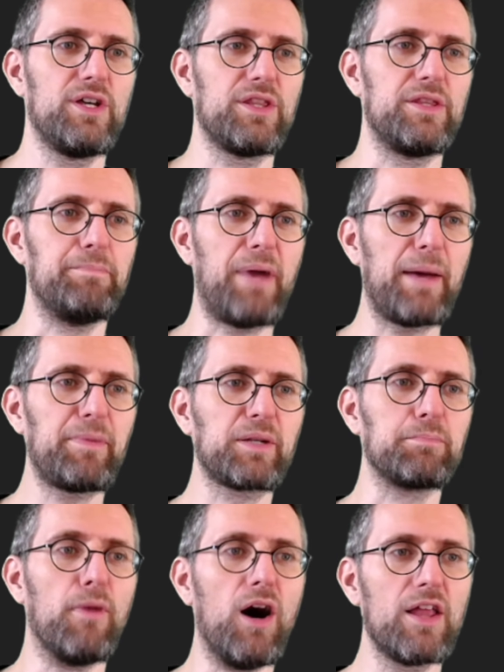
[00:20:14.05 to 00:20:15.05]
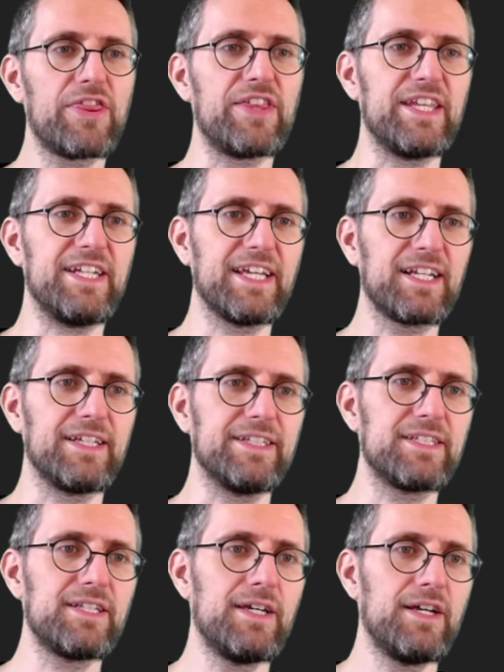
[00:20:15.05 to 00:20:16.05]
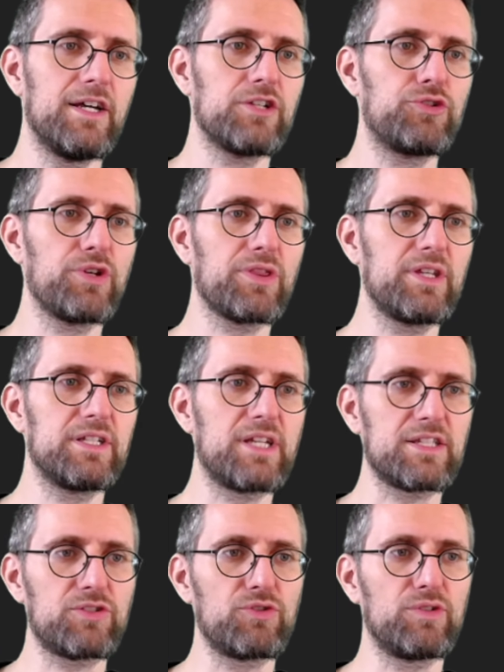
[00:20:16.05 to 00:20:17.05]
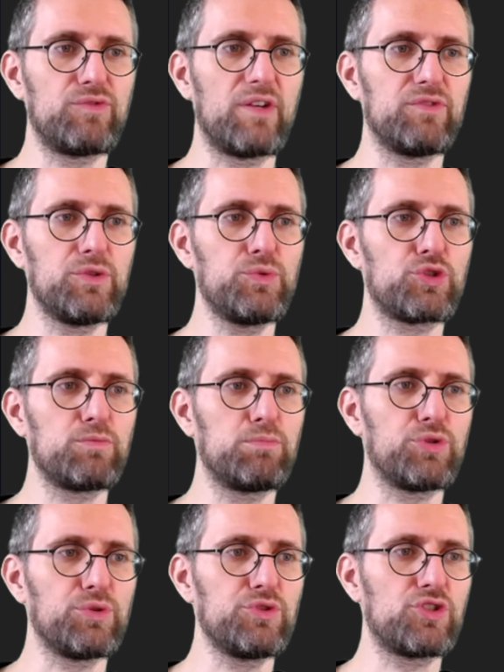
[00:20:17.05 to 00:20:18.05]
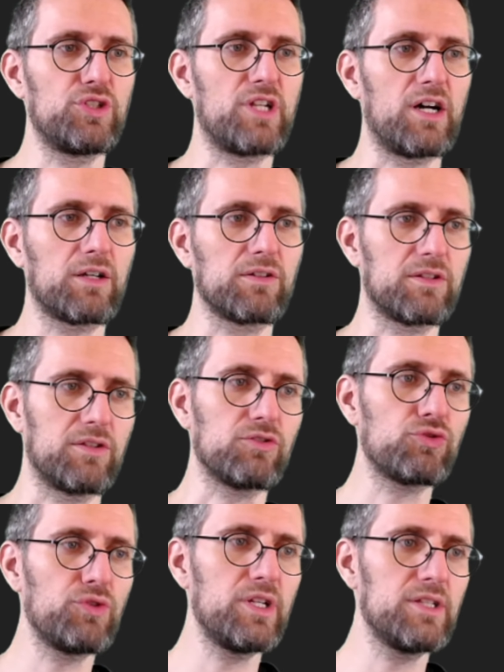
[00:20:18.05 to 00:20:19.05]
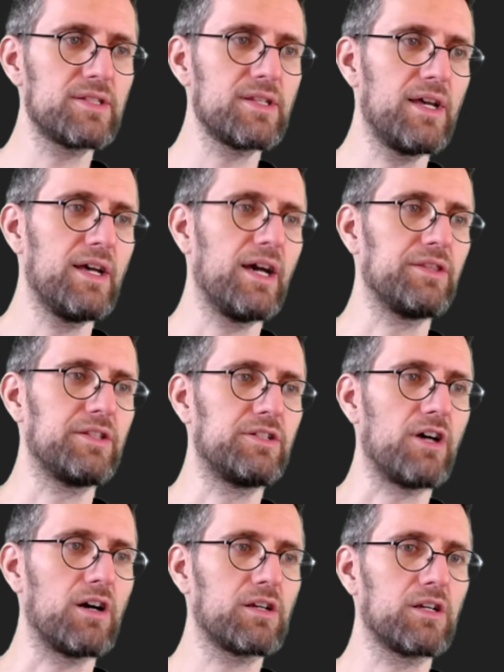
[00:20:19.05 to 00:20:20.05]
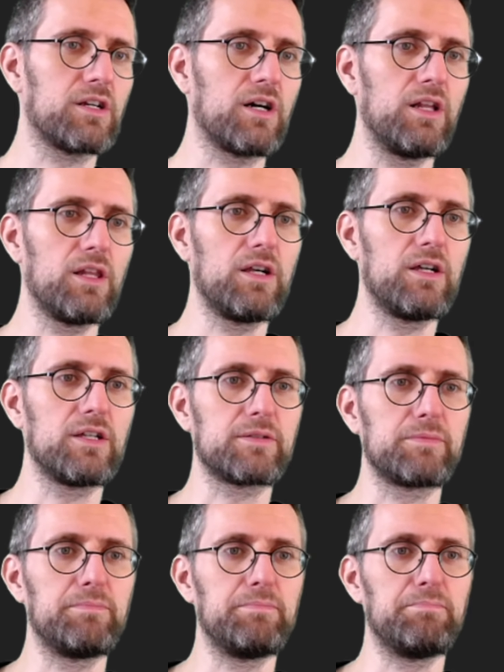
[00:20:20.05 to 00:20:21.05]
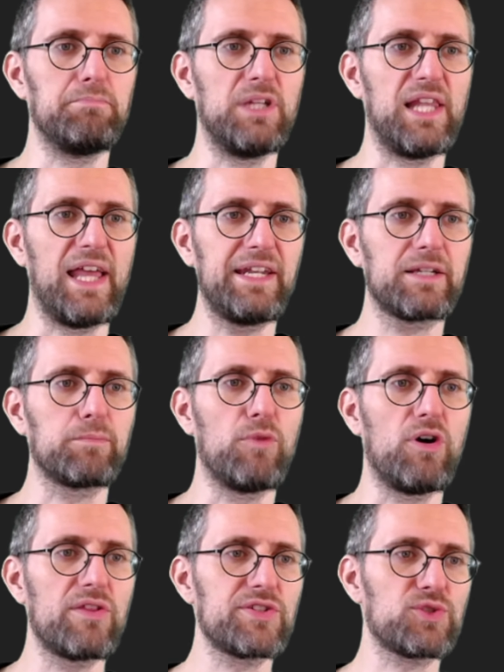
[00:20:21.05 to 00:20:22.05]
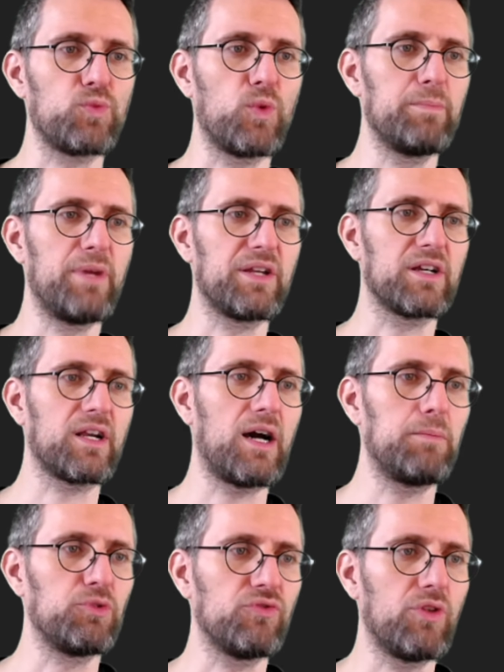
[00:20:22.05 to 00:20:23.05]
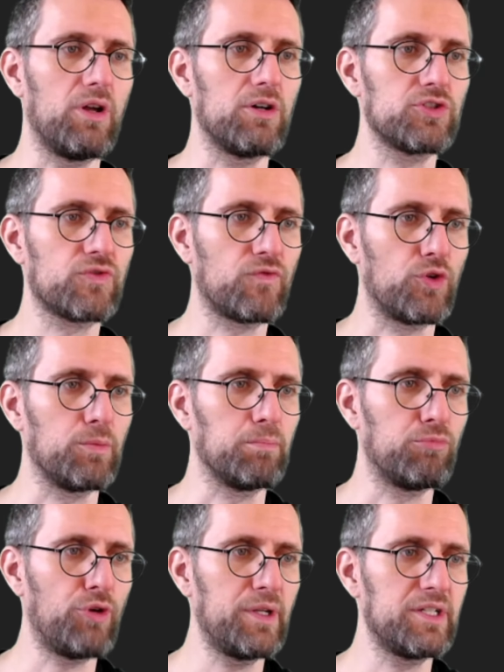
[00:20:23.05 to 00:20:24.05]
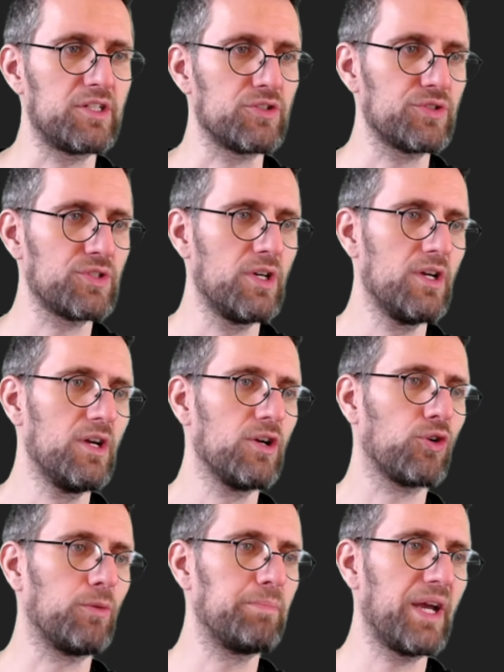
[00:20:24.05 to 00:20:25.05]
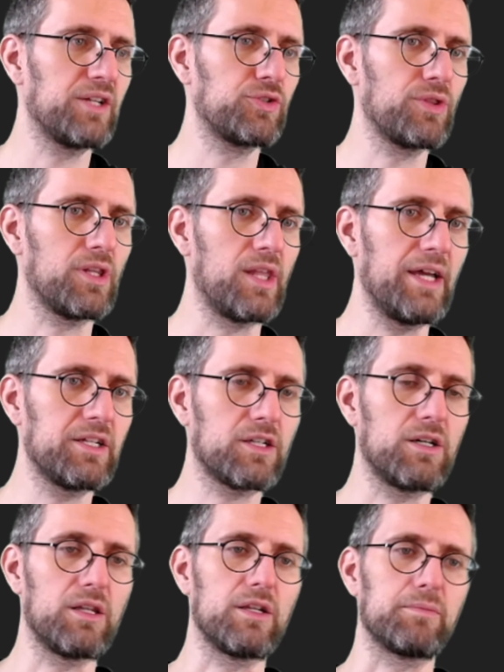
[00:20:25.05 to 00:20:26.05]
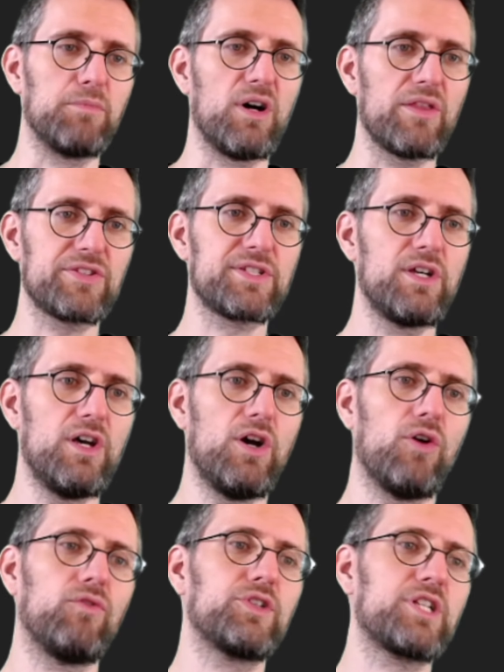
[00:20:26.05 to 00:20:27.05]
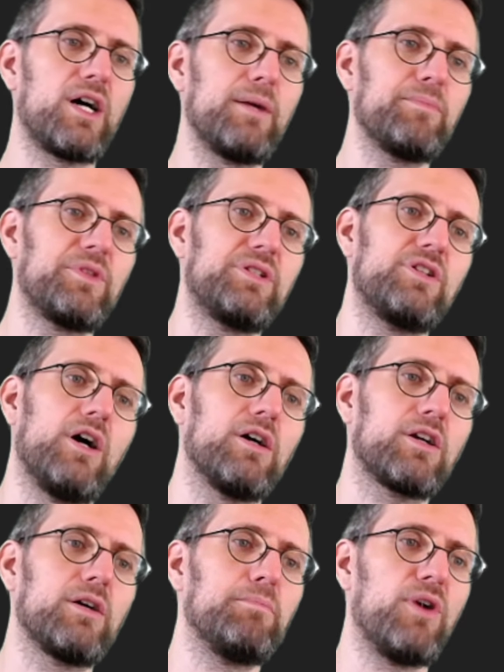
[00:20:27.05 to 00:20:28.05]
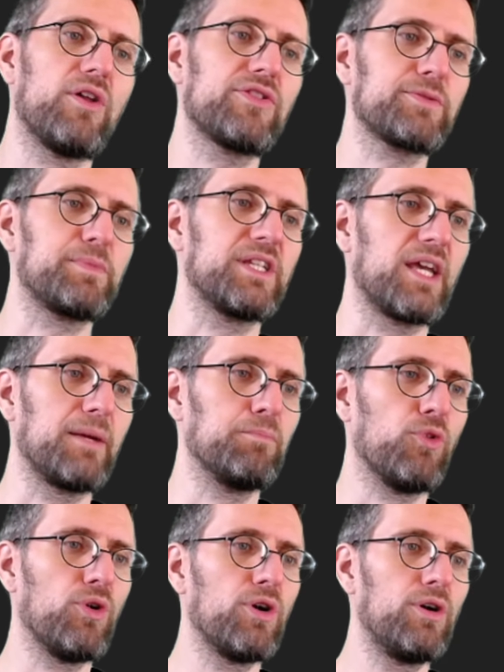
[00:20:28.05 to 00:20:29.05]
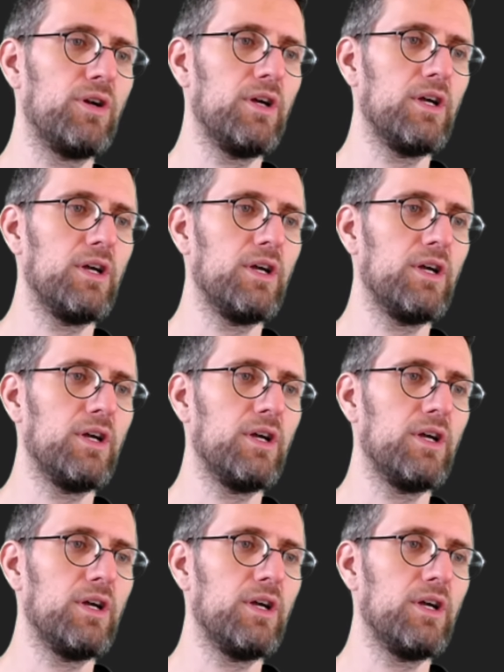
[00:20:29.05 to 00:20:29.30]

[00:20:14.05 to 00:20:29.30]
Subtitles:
The peppered moth in England. During the Industrial Revolution, pollution darkened the trees, and the darker colored melanic moths were better camouflaged from predators compared to the lighter colored moths. Over time, the darker moths became more